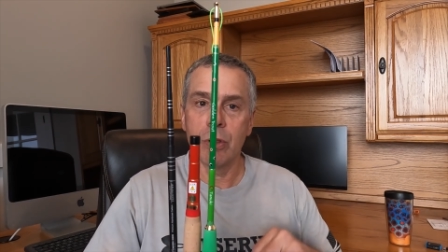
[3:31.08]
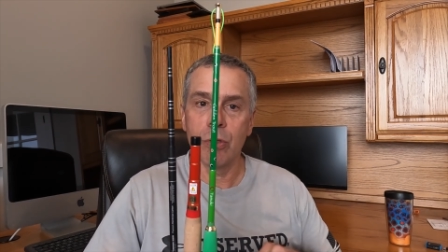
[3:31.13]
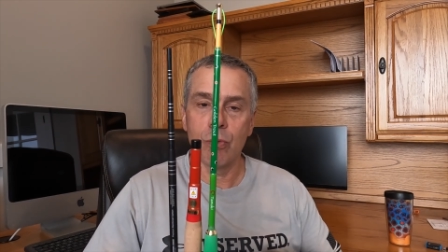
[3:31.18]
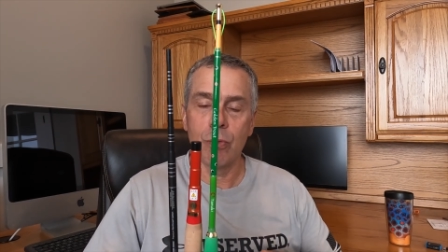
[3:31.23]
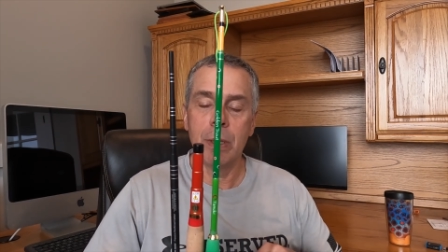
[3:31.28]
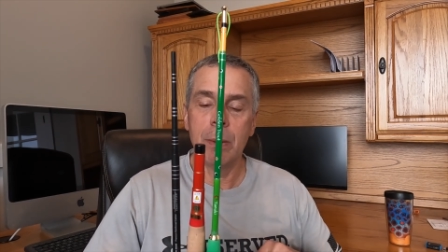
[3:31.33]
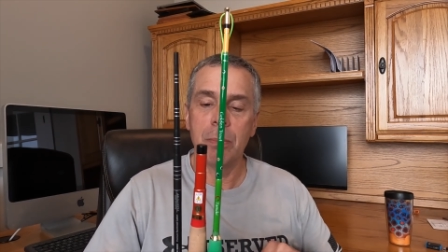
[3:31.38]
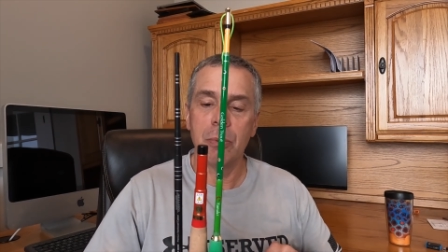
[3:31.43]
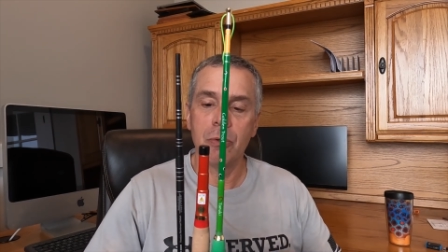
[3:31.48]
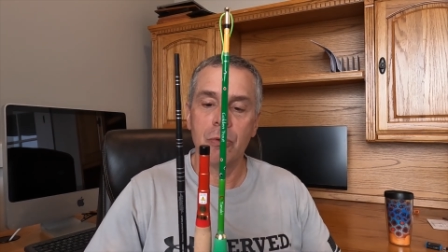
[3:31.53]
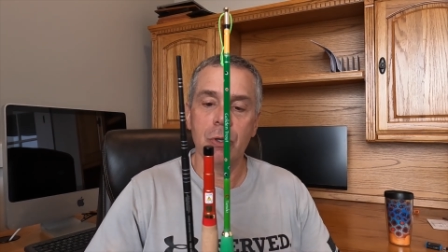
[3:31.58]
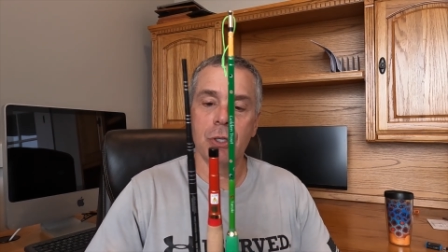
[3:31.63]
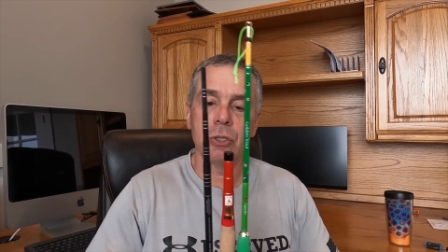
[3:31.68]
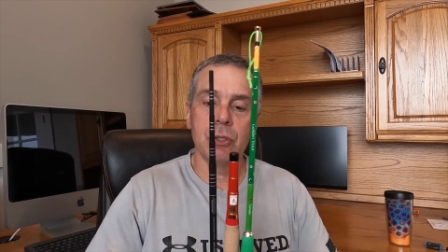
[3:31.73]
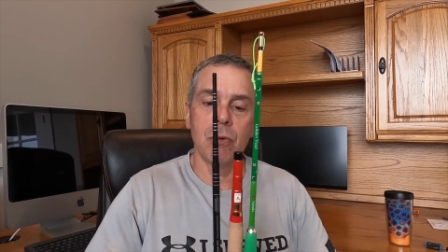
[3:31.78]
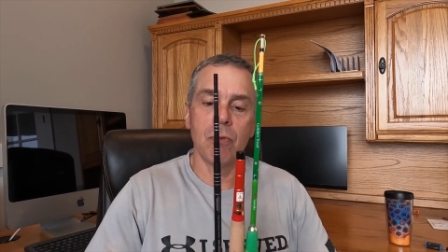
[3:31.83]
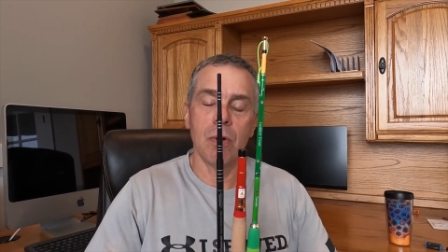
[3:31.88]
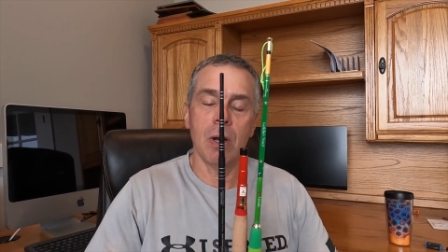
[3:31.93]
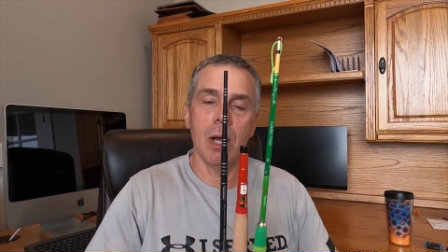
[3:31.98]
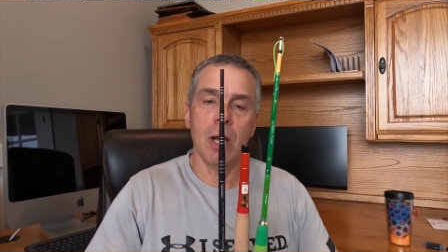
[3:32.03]
a three
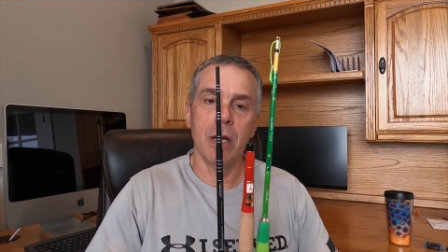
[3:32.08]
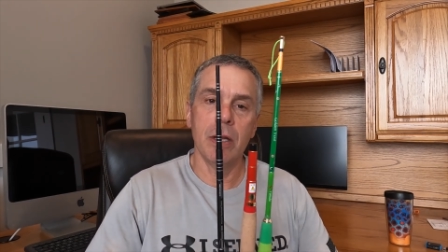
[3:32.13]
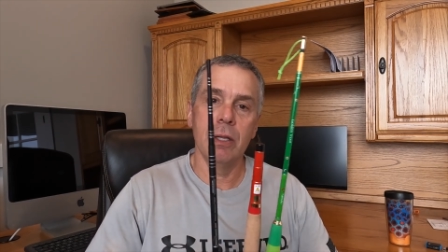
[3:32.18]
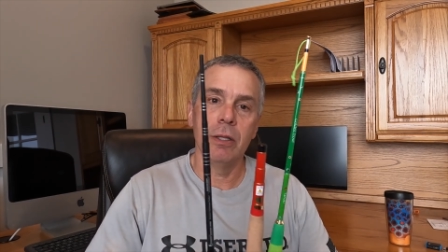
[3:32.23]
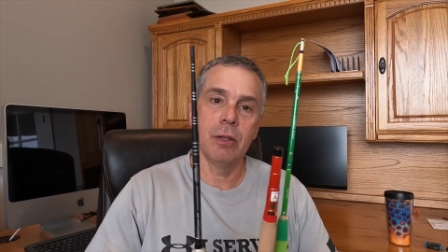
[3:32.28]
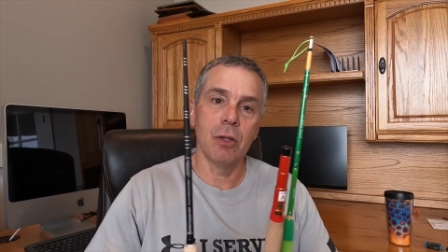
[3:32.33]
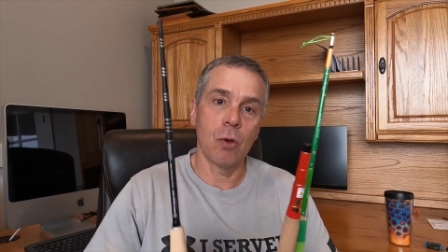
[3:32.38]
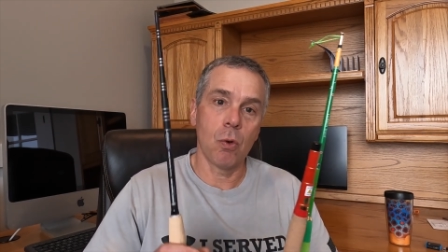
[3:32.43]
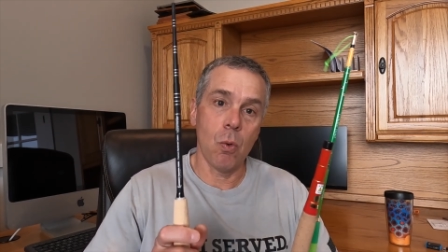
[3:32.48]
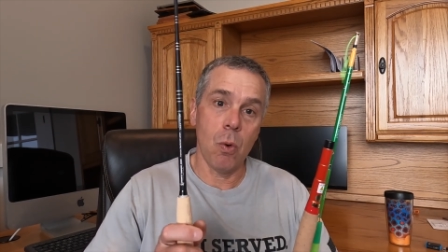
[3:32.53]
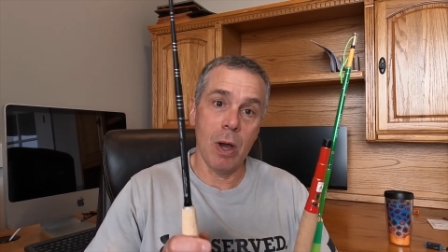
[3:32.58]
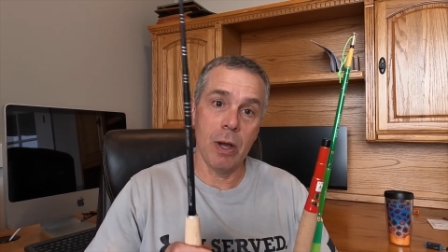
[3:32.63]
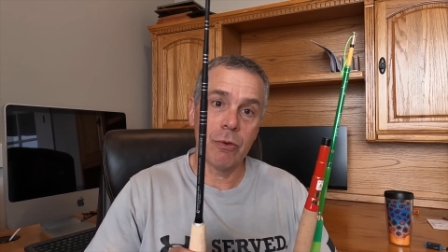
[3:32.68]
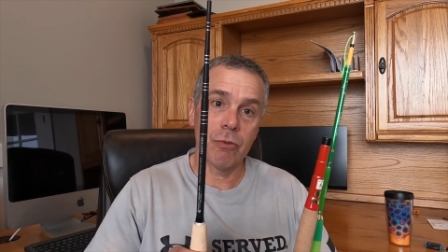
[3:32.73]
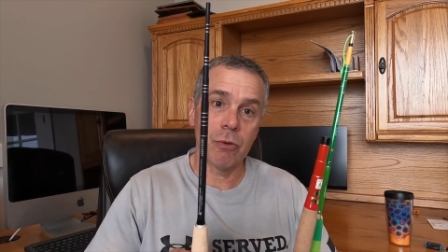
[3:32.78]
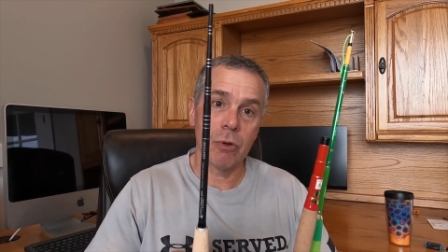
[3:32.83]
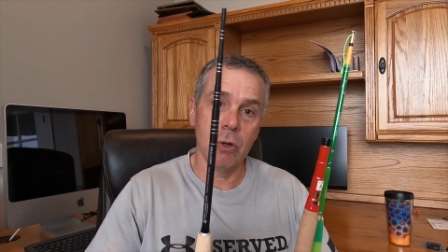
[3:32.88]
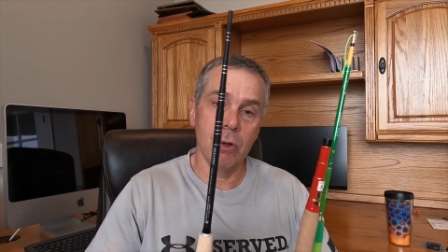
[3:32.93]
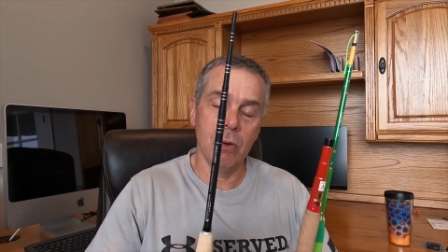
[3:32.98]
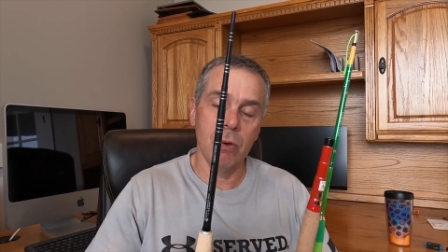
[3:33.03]
position rod, and the
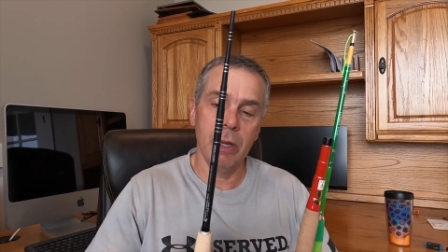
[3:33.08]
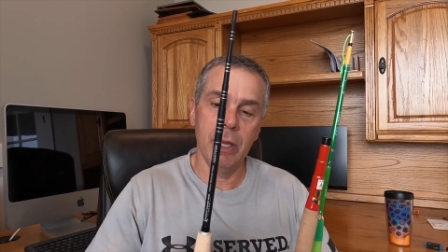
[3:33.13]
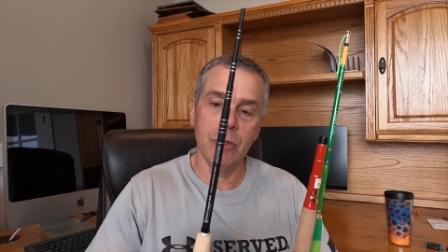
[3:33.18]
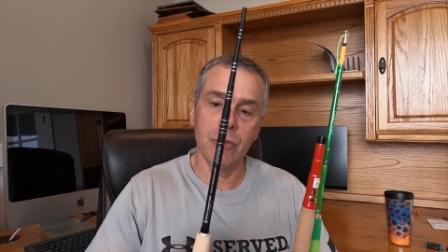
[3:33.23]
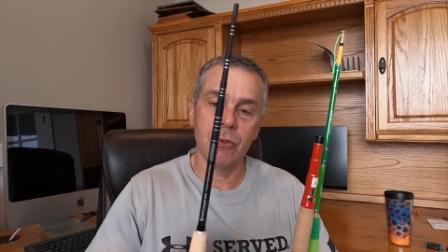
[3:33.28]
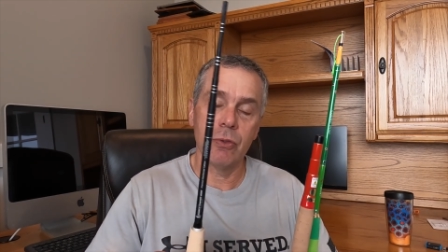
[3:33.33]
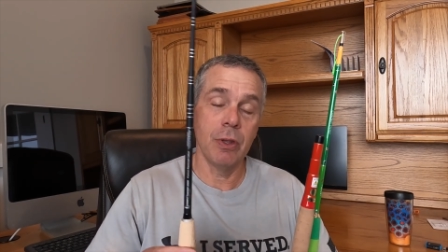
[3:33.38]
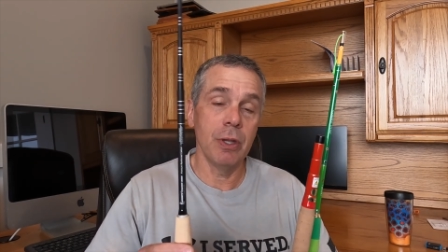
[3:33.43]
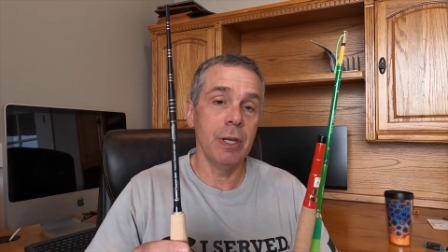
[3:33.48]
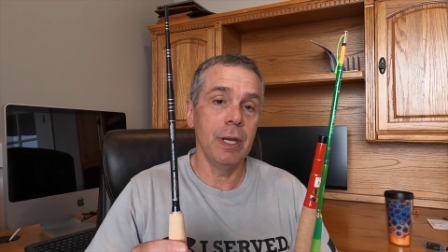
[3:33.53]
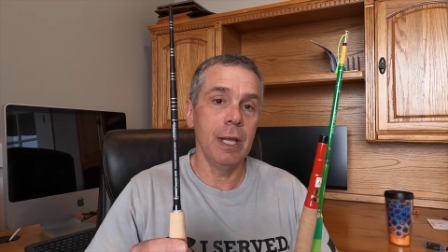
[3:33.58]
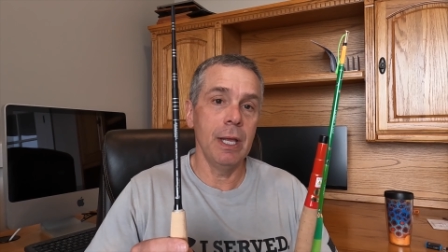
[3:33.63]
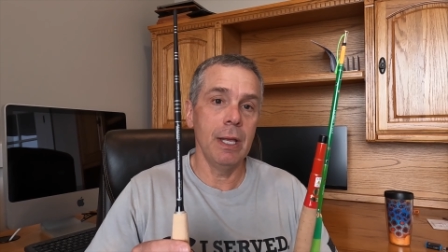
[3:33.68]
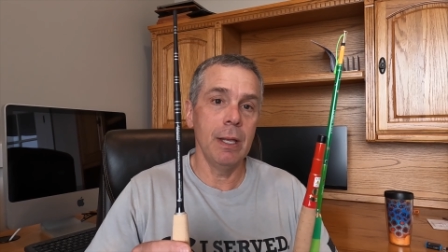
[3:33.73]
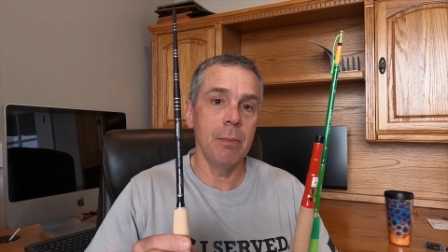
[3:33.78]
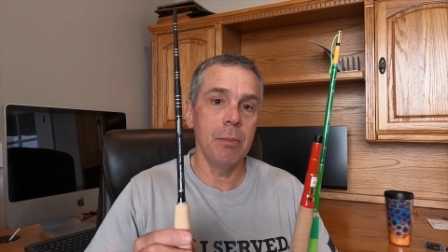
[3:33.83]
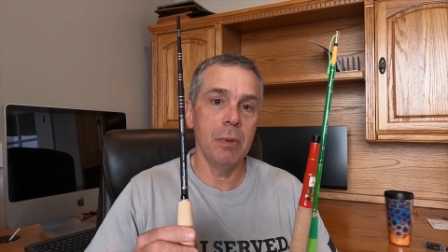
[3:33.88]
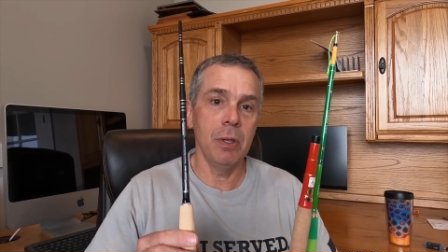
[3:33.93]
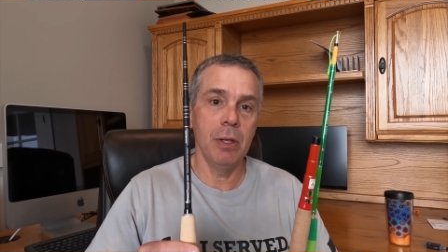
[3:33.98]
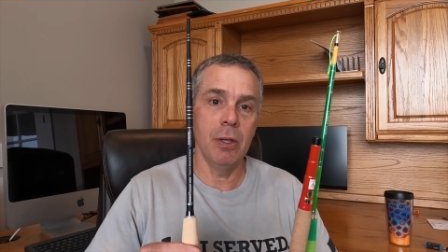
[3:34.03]
Quattro, hence the
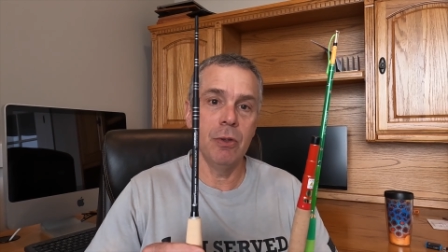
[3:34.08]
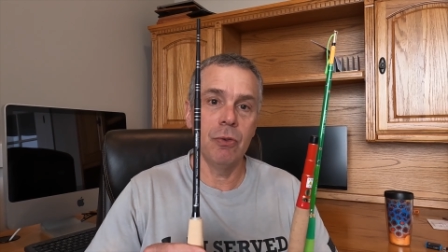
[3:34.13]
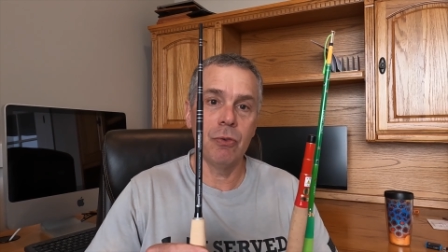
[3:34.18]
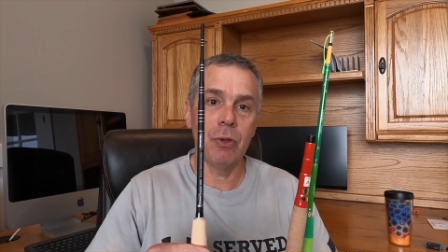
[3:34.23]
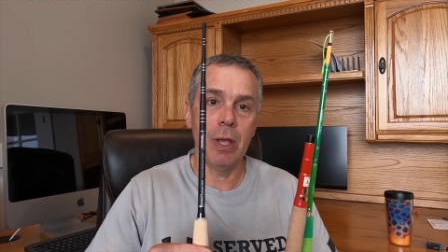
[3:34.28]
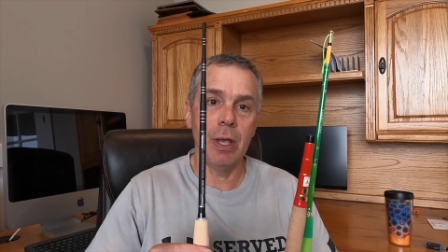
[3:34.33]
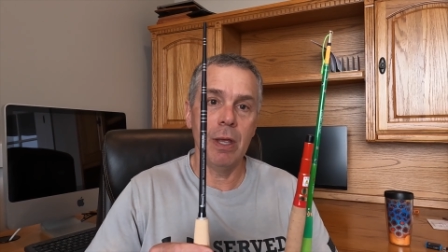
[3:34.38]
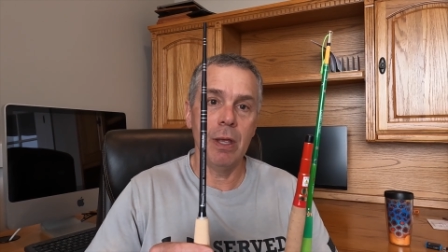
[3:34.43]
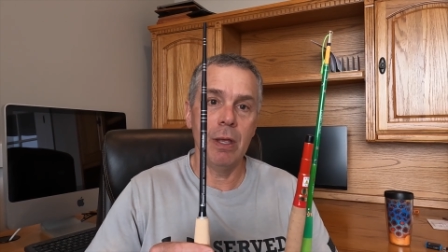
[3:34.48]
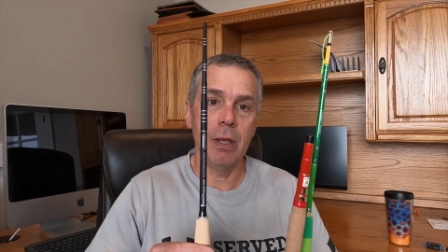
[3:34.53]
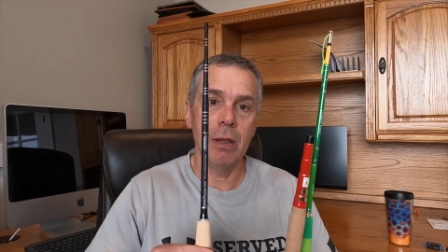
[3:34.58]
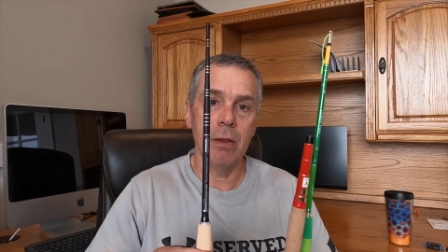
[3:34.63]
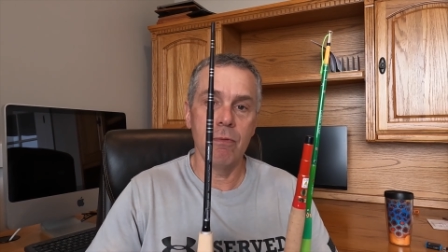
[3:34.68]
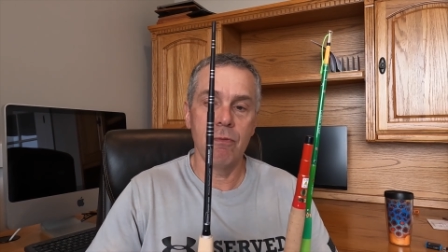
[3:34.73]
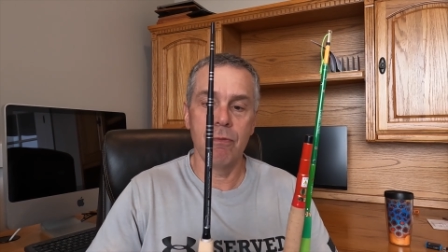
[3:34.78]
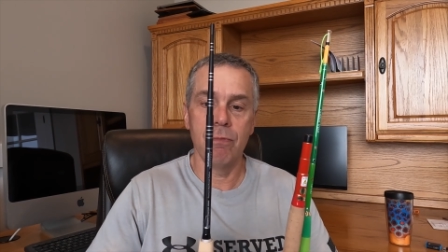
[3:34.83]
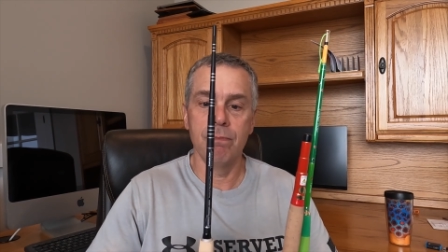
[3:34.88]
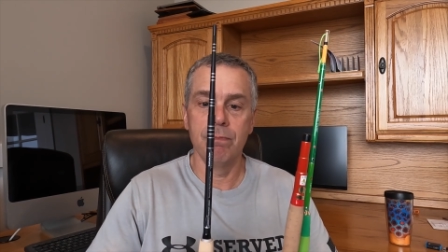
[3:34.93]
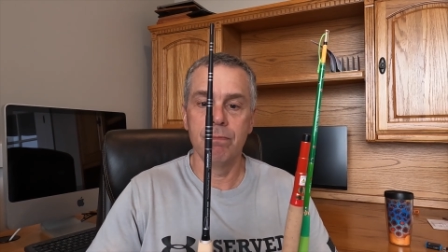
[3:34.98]
name, is a